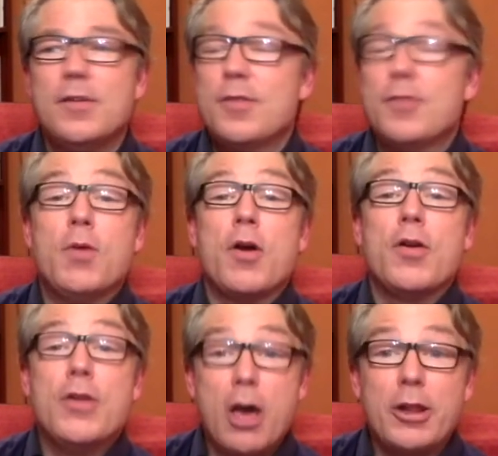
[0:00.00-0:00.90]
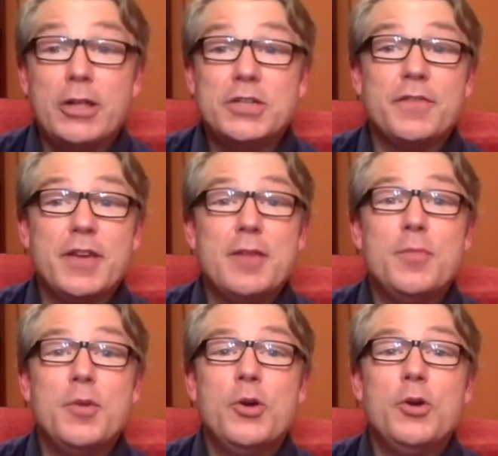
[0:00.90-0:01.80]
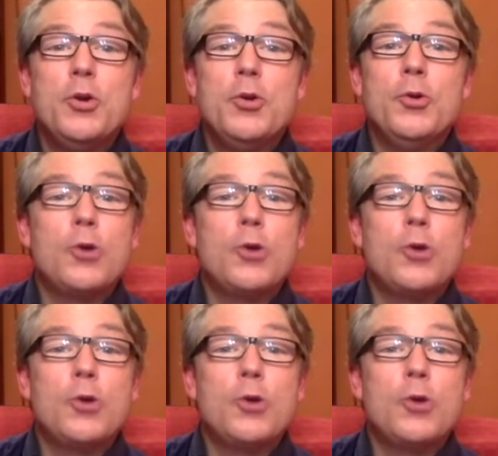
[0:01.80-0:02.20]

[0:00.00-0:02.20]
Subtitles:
through our knowledge of him who